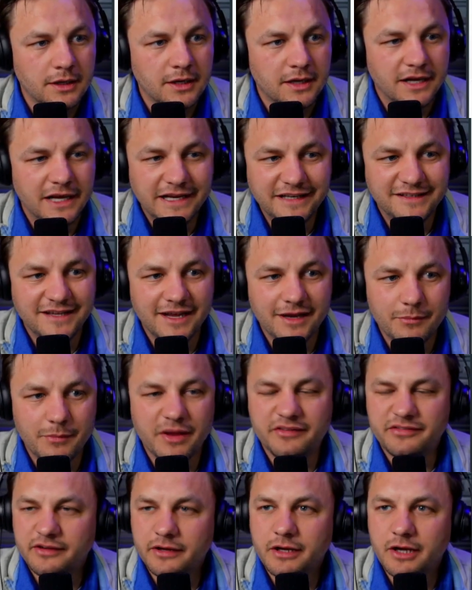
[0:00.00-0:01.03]
he did
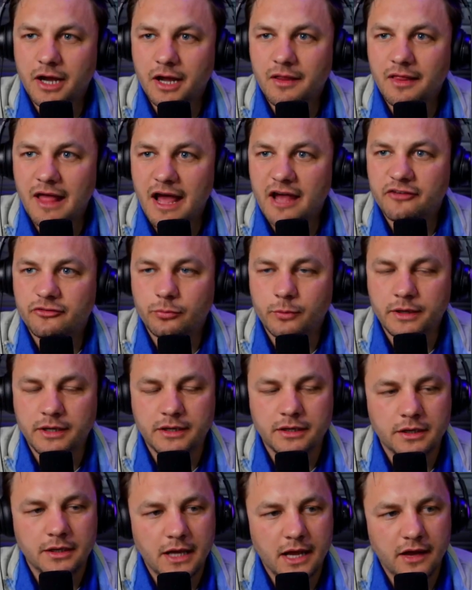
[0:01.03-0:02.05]
miss a cut last
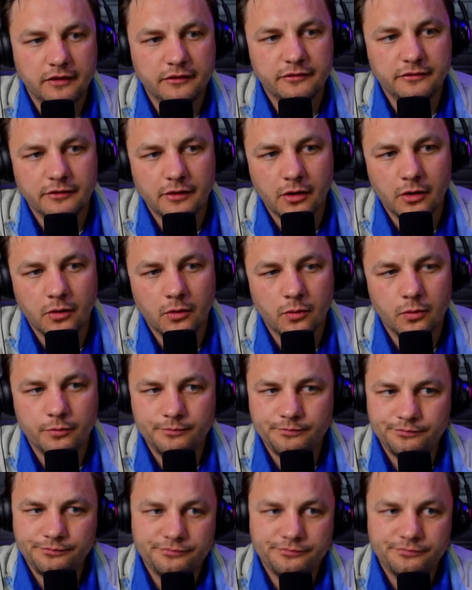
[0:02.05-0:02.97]
week, and so